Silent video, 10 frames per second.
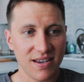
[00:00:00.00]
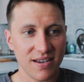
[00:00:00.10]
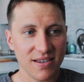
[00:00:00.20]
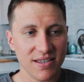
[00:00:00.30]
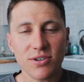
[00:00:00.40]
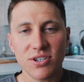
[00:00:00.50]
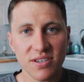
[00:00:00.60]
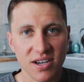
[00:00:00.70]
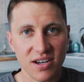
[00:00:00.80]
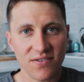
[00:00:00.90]
So it's
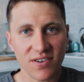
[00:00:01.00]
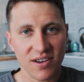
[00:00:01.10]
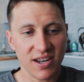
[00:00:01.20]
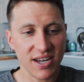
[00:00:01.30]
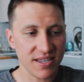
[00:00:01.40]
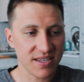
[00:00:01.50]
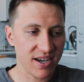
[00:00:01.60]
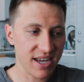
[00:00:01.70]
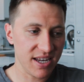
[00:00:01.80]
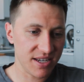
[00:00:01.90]
just kind of an
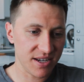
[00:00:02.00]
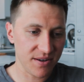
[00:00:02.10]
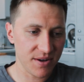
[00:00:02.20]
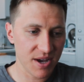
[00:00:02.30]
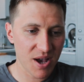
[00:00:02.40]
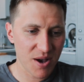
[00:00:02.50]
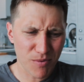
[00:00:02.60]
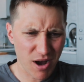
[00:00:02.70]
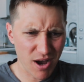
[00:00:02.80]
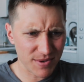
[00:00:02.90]
insight into
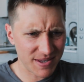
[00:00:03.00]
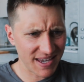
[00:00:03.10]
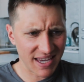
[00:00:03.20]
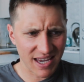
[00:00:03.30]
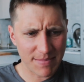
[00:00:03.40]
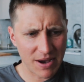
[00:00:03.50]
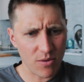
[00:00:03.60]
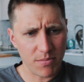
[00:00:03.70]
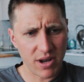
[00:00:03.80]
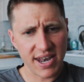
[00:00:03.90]
what I was thinking about
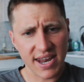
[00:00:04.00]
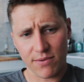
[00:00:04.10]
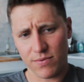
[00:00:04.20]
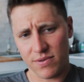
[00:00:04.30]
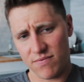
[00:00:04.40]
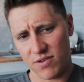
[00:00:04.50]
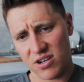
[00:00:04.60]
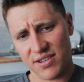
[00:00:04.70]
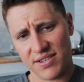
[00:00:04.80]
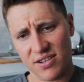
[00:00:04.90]
on Monday with
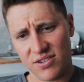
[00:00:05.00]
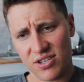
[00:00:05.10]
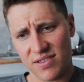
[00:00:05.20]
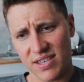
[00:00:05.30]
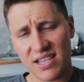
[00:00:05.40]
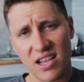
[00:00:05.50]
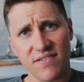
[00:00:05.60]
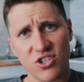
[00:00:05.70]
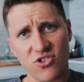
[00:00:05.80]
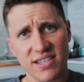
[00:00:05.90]
regards to just these life
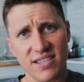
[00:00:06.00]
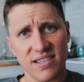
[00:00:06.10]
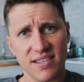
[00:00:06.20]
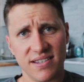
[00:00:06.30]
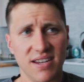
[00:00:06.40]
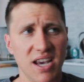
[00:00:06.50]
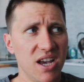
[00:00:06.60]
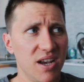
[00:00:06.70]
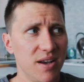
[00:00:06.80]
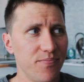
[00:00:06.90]
stresses. And
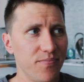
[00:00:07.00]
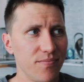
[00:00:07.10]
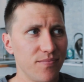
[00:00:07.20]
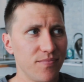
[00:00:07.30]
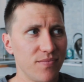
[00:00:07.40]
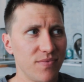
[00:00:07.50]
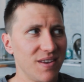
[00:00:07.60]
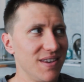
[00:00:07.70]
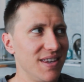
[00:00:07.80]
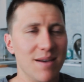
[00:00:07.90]

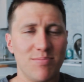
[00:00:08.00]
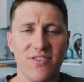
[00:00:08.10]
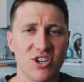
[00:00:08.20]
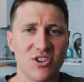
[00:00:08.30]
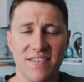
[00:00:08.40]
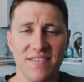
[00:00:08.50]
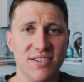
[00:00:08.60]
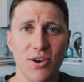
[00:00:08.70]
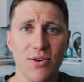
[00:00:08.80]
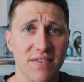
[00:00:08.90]
yeah, professional athletes
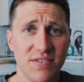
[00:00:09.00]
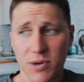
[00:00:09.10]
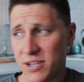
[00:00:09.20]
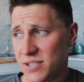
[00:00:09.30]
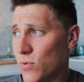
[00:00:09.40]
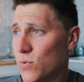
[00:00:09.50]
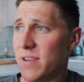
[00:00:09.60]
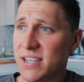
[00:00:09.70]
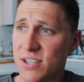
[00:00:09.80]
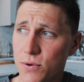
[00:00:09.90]
don't have to work, so all
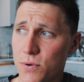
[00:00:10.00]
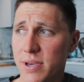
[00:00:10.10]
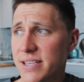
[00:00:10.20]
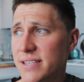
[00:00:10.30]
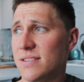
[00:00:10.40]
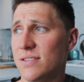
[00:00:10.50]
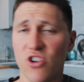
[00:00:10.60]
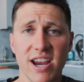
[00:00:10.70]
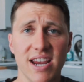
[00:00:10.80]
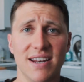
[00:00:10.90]
they do is
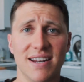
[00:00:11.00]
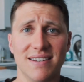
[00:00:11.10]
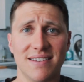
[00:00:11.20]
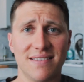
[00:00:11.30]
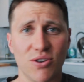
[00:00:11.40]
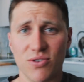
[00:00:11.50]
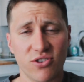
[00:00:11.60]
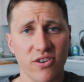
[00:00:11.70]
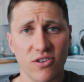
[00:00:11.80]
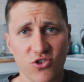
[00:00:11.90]
train and
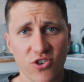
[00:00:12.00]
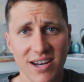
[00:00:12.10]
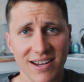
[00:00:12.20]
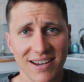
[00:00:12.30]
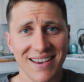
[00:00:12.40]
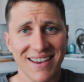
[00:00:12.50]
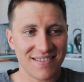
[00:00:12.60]
concentrate on training.